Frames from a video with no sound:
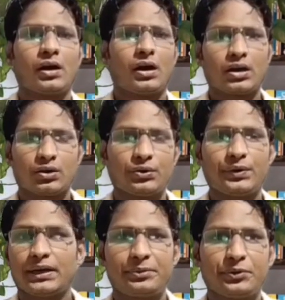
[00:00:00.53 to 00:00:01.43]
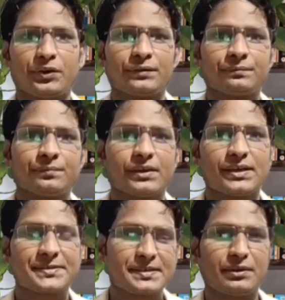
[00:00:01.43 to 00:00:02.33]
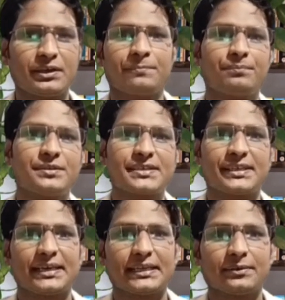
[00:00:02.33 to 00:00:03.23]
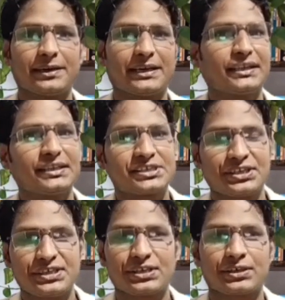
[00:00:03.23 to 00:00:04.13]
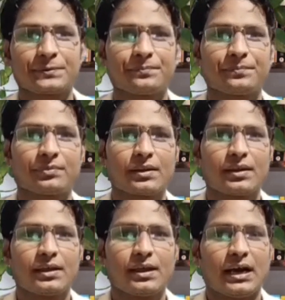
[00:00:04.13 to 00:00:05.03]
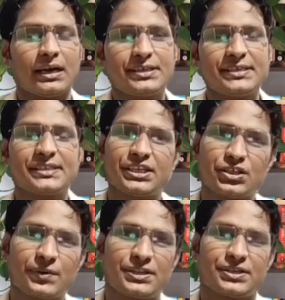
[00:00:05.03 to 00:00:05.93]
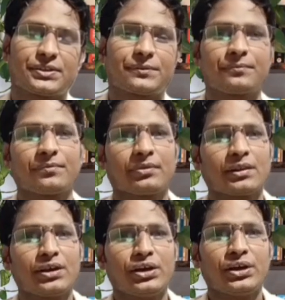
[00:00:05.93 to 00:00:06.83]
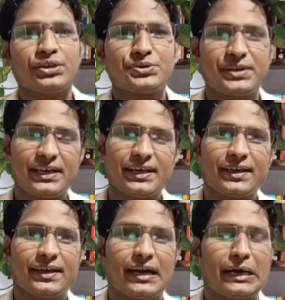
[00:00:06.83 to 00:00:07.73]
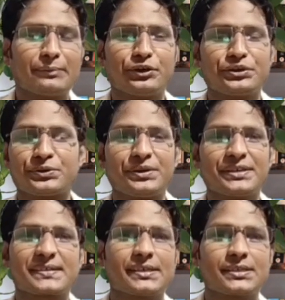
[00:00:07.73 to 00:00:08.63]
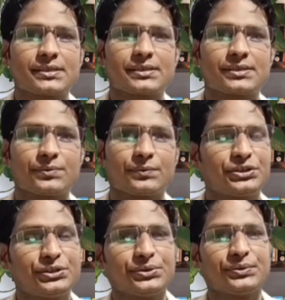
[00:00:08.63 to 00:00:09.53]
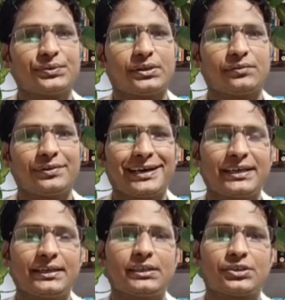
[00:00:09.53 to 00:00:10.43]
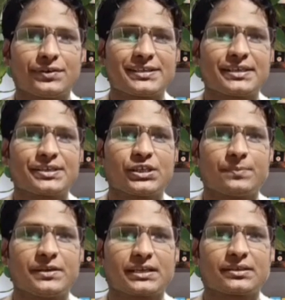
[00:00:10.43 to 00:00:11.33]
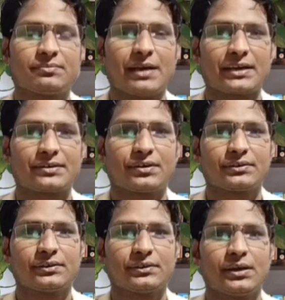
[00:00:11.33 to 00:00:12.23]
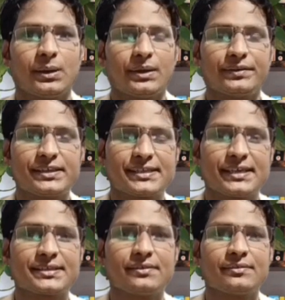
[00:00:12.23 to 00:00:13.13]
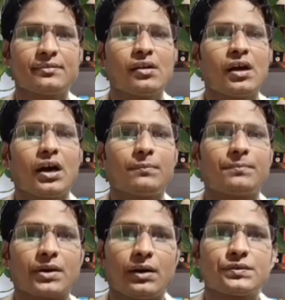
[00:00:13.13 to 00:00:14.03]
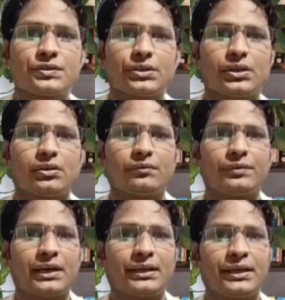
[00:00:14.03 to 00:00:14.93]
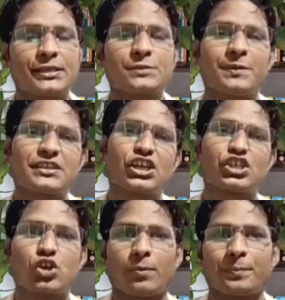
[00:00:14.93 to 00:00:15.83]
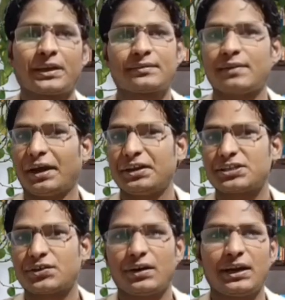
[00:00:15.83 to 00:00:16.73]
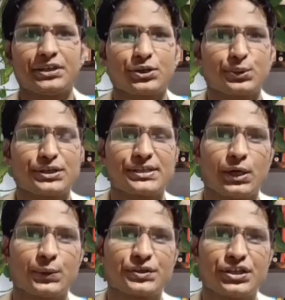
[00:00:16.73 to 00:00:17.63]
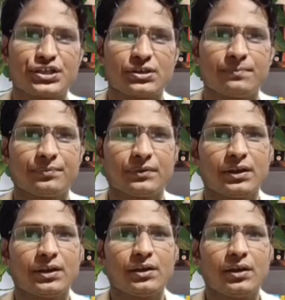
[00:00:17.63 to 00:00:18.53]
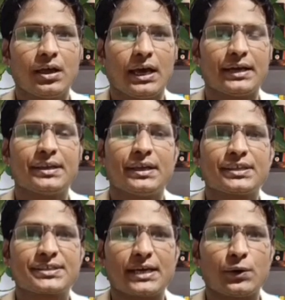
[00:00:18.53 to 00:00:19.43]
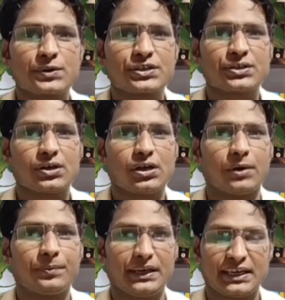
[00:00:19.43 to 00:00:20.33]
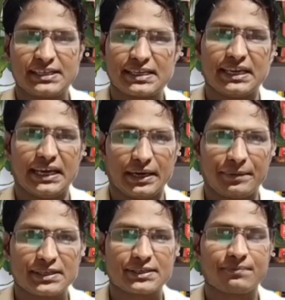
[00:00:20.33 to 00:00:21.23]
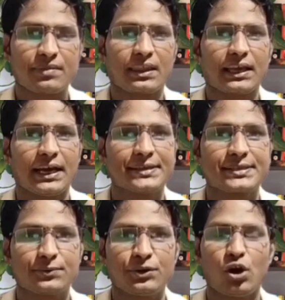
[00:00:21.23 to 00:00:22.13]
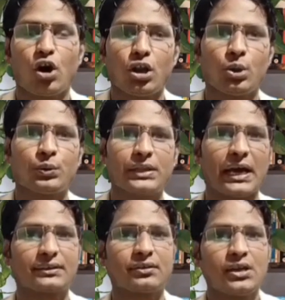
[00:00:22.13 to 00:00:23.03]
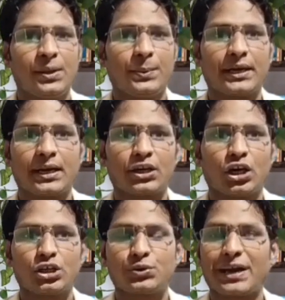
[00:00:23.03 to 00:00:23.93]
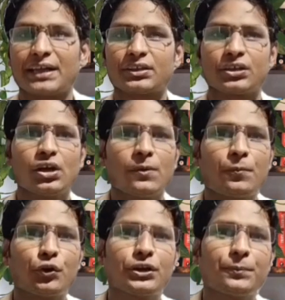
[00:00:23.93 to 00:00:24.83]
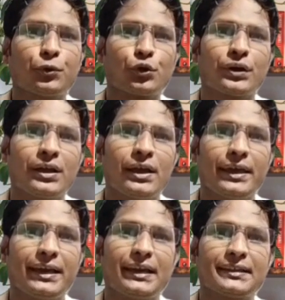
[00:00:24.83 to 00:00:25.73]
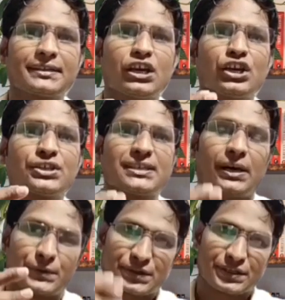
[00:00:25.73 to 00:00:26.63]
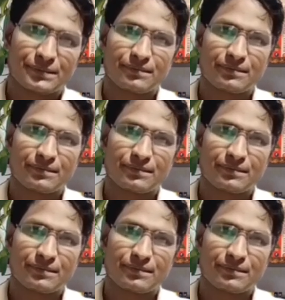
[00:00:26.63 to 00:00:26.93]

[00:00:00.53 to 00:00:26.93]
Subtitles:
Hello everyone, it's me Vijay Yadav, an English teacher and teacher educator. Today I'm going to discuss with you a very interesting subject matter. In this session, I brought a very special topic that is related to the sound system and sounds of English language. As we all know that there are altogether 44 English sounds.